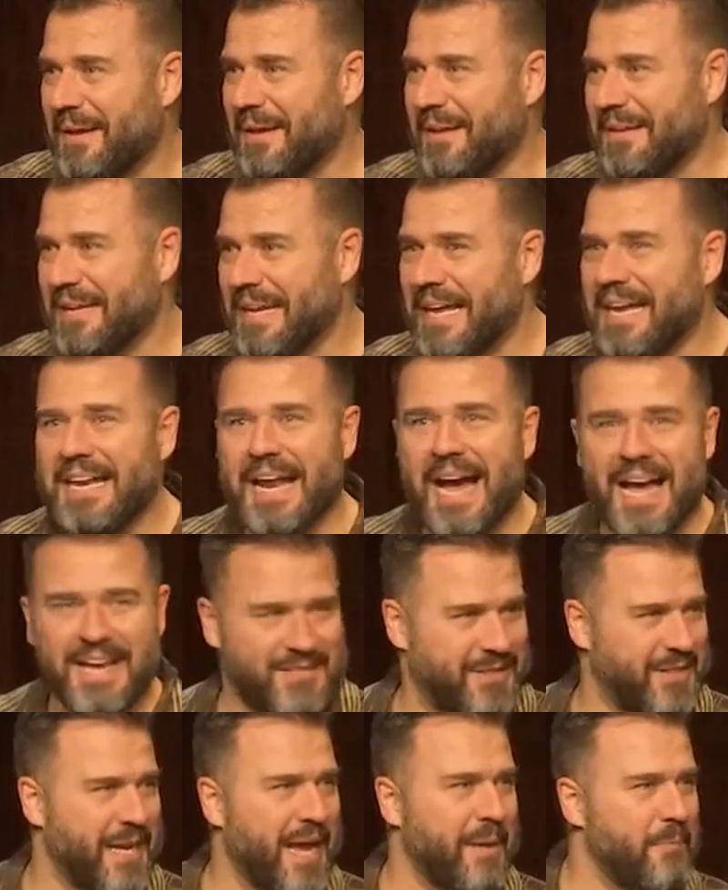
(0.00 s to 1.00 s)
Need I
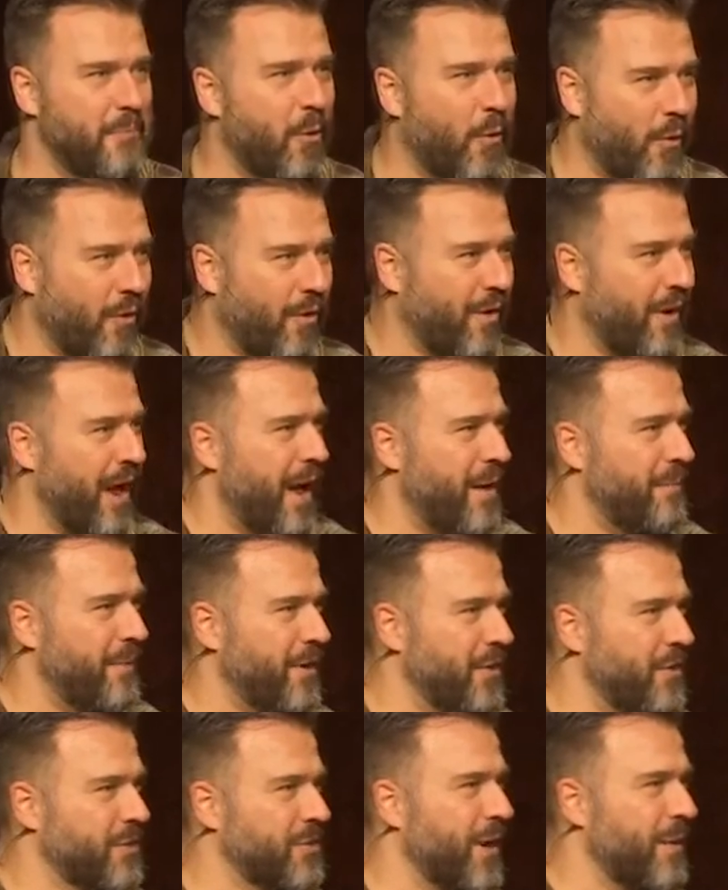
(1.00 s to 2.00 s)
say more? I
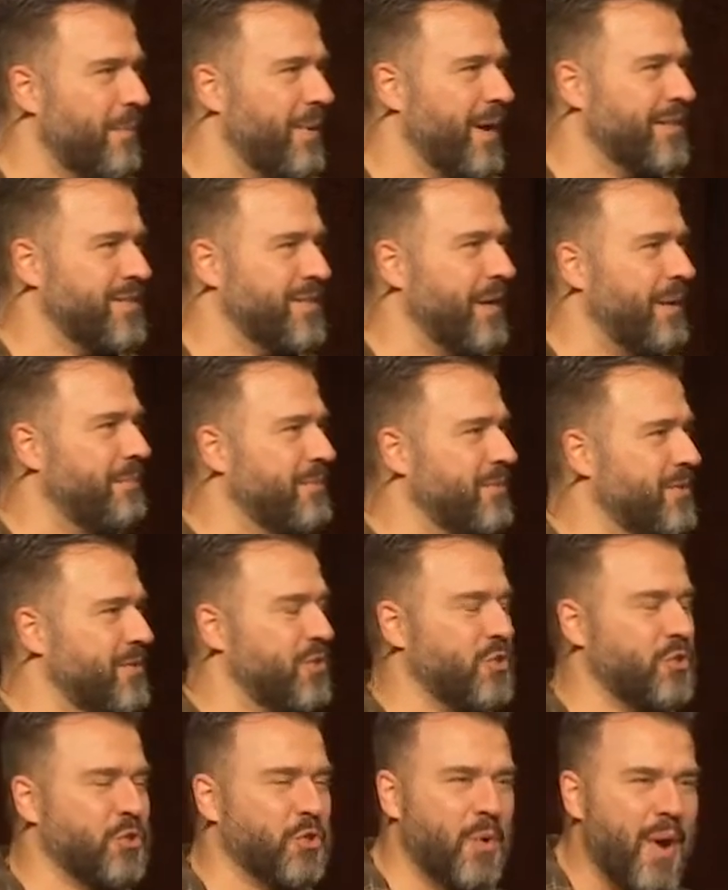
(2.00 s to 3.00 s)
mean, you talk about something
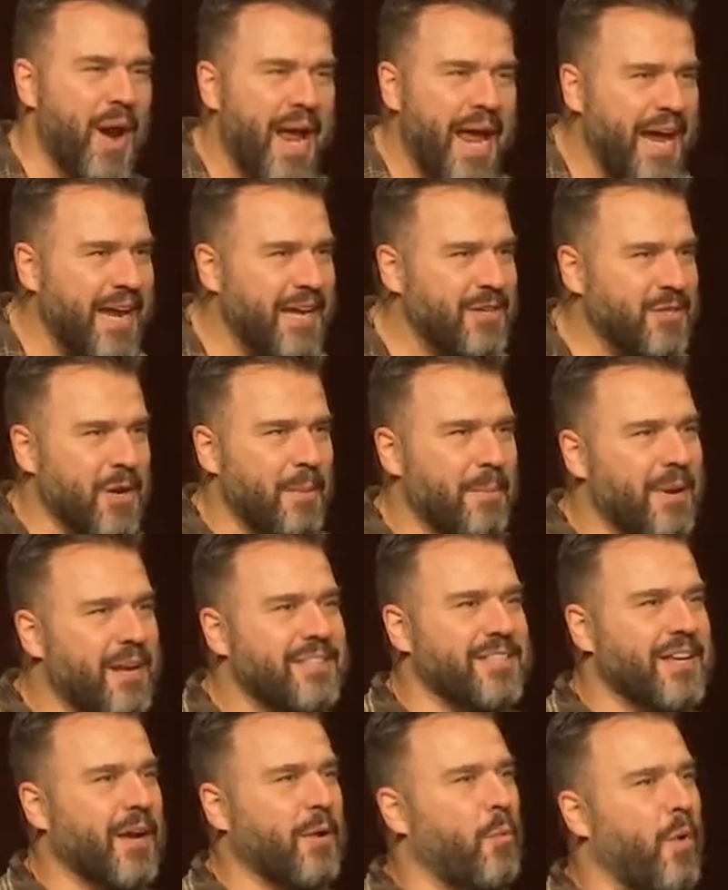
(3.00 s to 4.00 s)
strange. I mean,
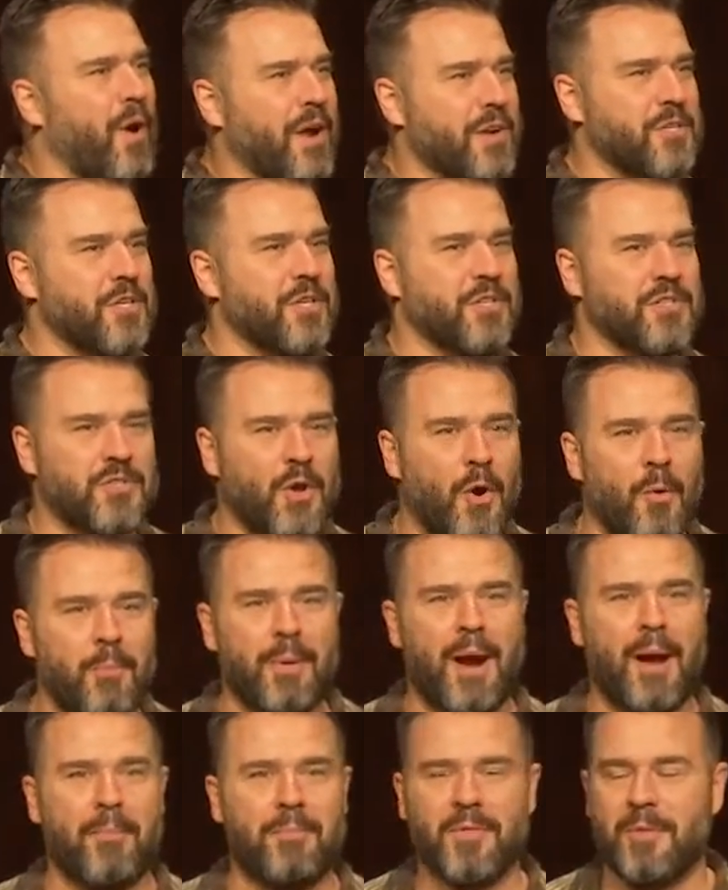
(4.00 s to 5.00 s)
it's like watching a soap
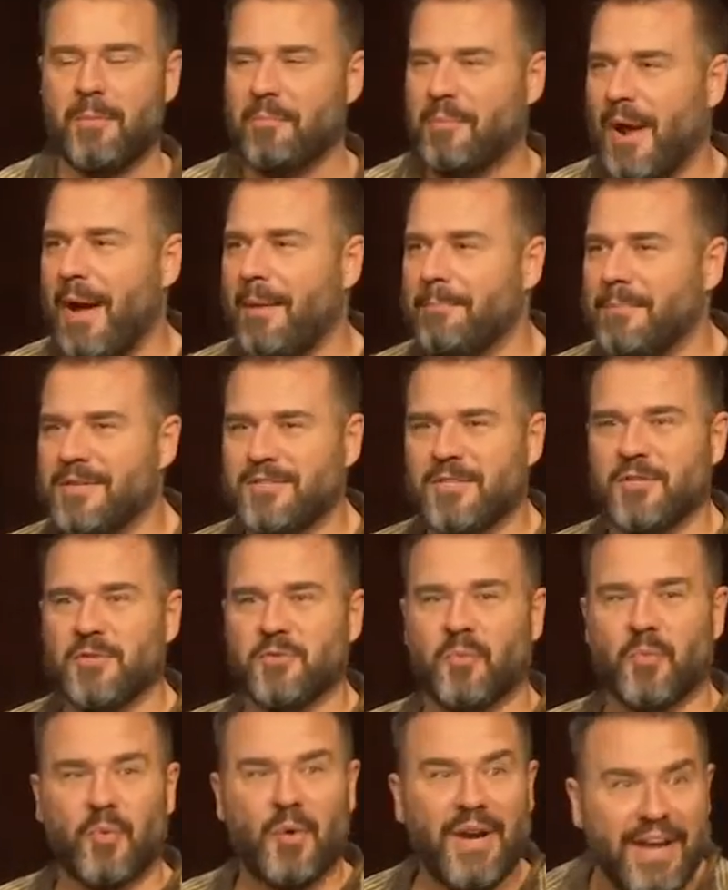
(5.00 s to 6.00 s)
opera. The problem is
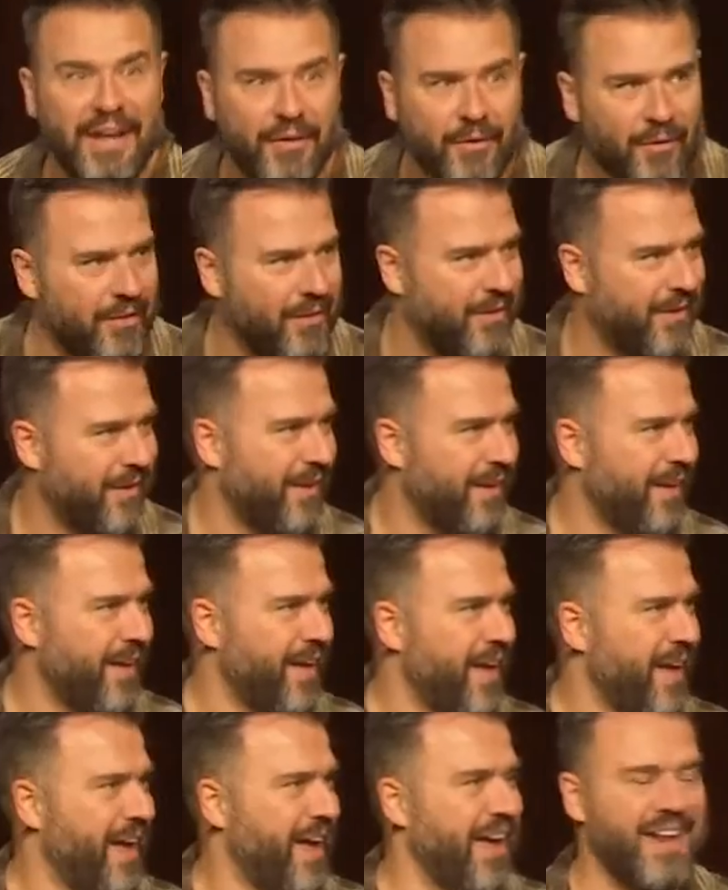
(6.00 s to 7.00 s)
it's real.
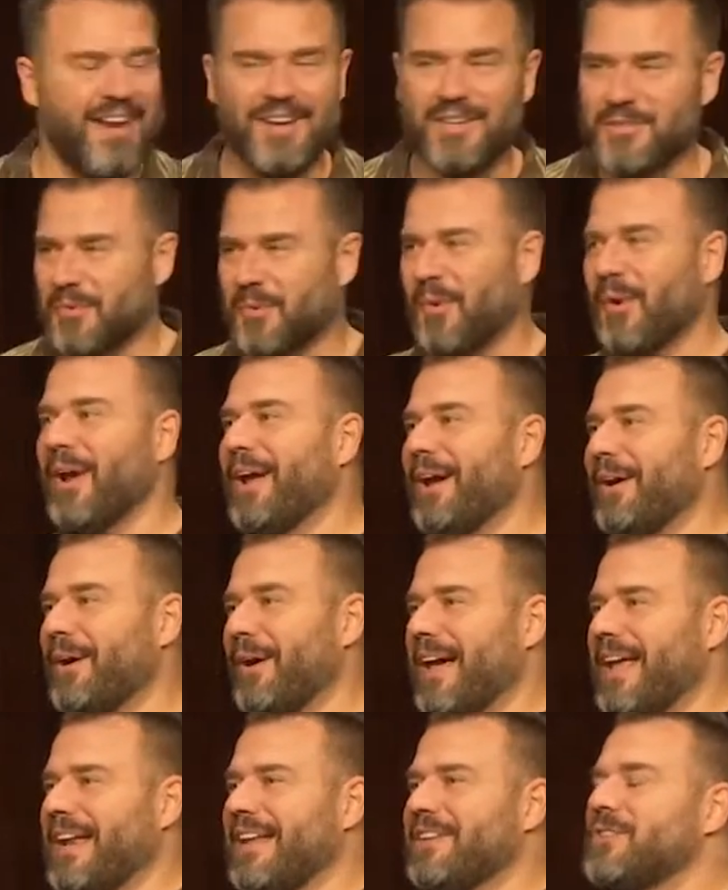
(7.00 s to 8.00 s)
It is
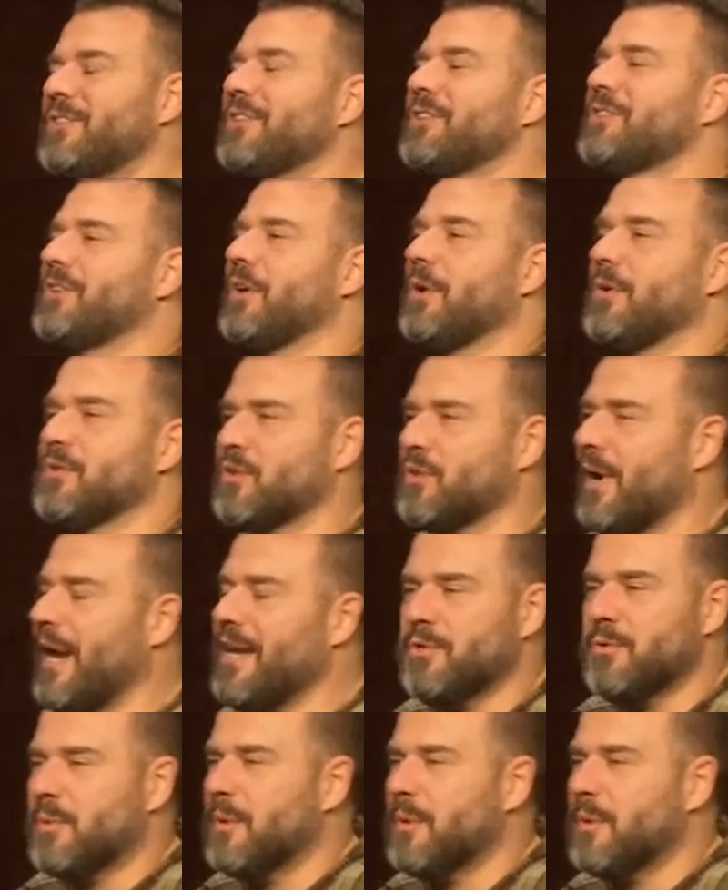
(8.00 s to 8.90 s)
real, and it's just so strange.